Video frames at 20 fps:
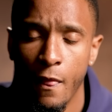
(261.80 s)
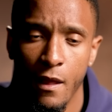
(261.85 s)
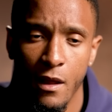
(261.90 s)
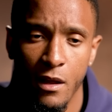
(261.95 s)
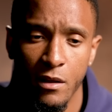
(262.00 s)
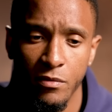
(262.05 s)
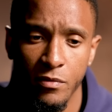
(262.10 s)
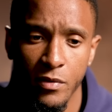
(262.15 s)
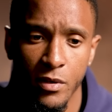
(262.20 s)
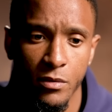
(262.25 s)

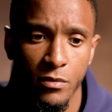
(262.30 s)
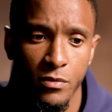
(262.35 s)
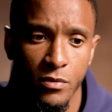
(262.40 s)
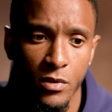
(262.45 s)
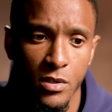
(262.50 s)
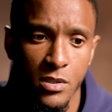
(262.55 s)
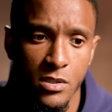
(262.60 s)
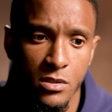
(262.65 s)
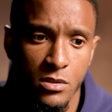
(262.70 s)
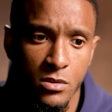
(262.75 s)
I think
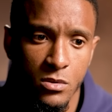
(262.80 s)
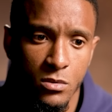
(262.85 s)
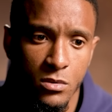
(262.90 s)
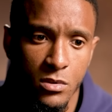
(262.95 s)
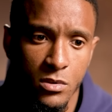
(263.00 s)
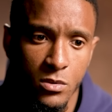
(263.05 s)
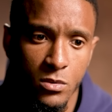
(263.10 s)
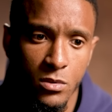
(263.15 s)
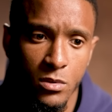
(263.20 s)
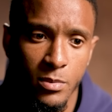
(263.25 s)
for us, it's,
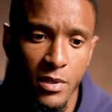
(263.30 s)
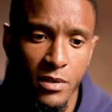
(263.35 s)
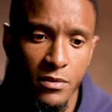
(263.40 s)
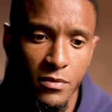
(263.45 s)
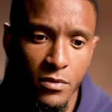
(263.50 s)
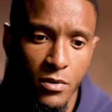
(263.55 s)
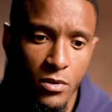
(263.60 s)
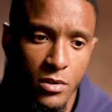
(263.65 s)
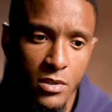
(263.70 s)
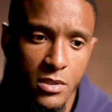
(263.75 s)
it's all about
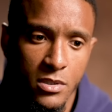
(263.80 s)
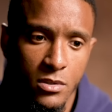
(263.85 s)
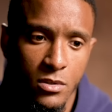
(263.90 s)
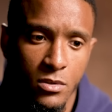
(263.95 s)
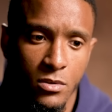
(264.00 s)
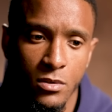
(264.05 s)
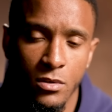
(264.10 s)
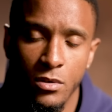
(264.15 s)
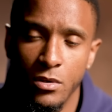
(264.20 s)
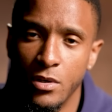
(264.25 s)
focusing
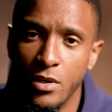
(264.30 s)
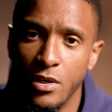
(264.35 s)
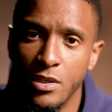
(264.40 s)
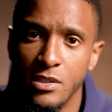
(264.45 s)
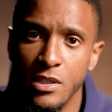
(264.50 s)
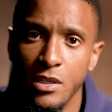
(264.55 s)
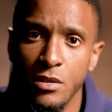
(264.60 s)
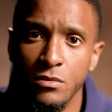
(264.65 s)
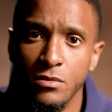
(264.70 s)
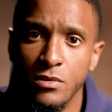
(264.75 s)
on, on
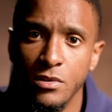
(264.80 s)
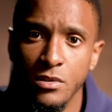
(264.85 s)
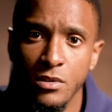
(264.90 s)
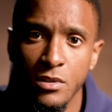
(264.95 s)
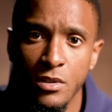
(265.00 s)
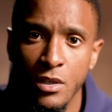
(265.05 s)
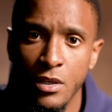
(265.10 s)
ourselves.